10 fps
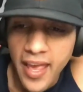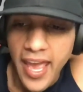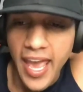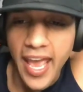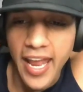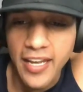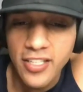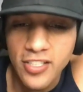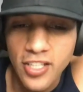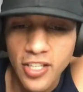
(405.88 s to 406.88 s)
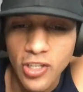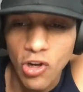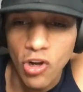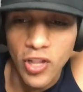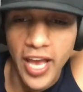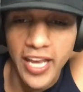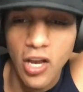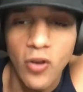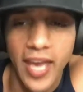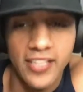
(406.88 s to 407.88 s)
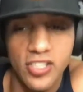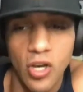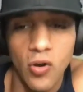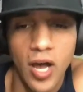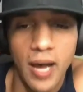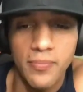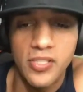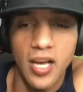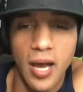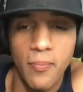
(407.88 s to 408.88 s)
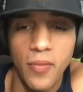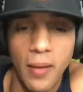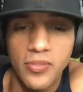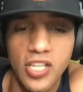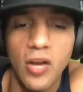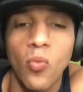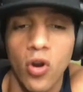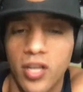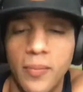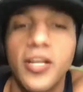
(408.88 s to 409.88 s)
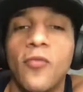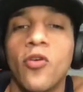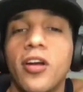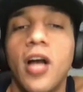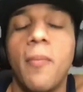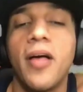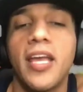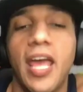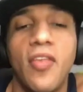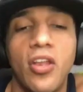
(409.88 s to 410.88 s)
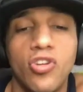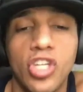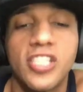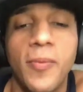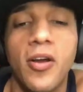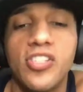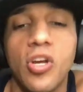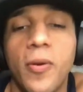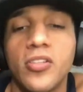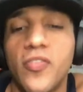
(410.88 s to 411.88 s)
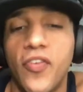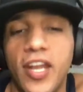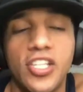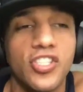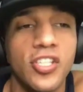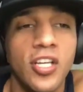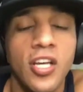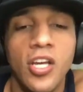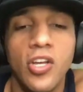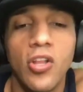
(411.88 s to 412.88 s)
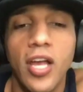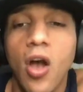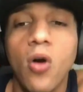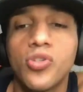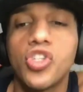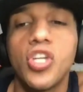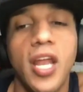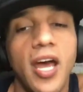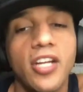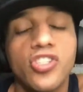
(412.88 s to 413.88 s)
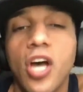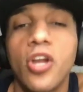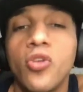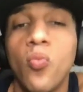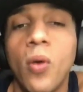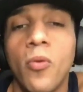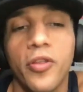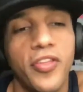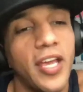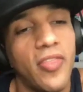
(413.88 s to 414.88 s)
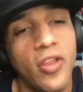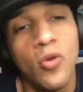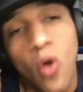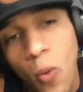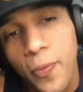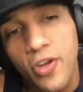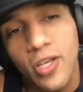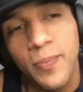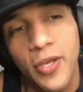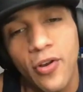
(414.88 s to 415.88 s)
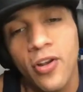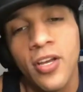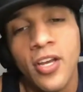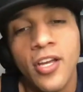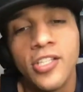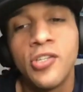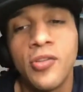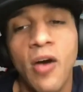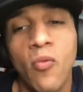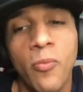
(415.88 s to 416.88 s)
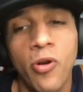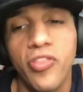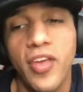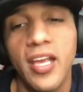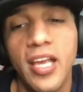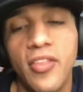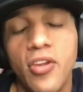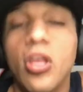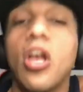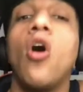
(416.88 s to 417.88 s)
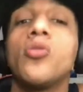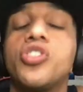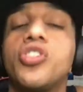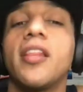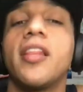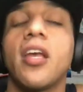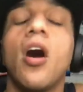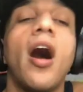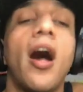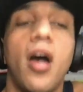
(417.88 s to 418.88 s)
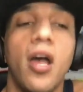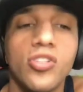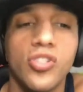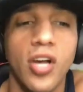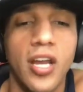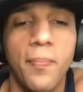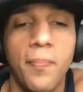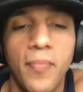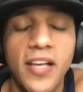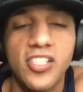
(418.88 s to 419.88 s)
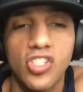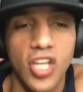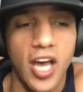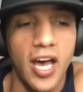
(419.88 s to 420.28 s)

and you're like, okay, so I'm done work. I'm like, and then just about as you're about to finish, you're like, oh shit, I just got to do one more thing. And then you open your computer to do that one more thing. And then you're like, oh shit, like I also got to message